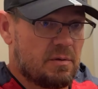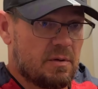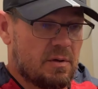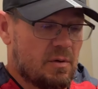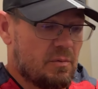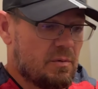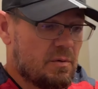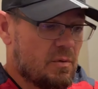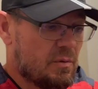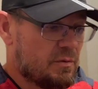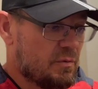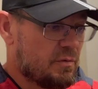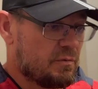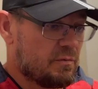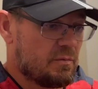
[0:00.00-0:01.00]
you know, going
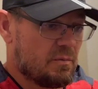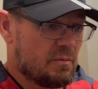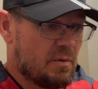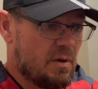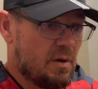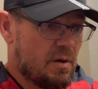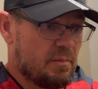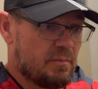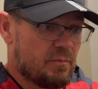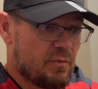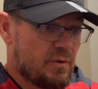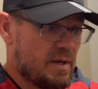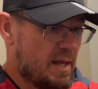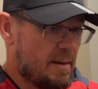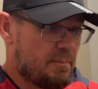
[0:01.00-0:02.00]
through his
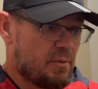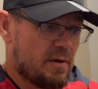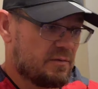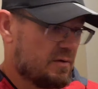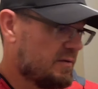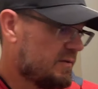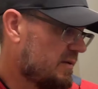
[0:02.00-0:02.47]
rehab process.